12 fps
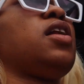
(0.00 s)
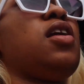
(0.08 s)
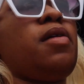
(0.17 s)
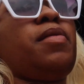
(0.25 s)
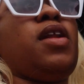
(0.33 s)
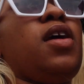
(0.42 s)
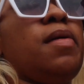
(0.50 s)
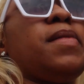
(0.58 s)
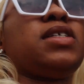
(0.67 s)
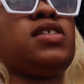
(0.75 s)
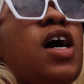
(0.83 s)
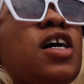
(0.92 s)
ended up getting him
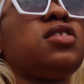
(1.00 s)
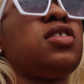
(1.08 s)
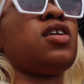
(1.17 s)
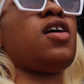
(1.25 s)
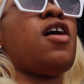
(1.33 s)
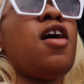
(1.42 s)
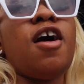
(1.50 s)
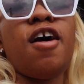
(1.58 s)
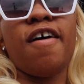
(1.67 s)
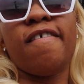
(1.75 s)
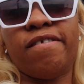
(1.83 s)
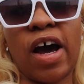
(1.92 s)
a size
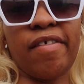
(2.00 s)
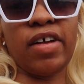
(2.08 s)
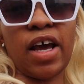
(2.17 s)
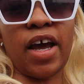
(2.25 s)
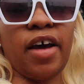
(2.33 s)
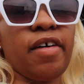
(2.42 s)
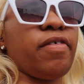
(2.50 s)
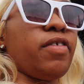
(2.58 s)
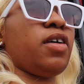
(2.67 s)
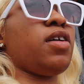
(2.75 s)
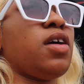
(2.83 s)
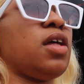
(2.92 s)

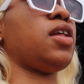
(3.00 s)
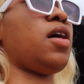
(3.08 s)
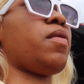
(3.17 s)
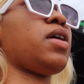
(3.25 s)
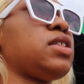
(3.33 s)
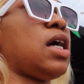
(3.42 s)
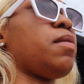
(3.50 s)
5.5, and that worked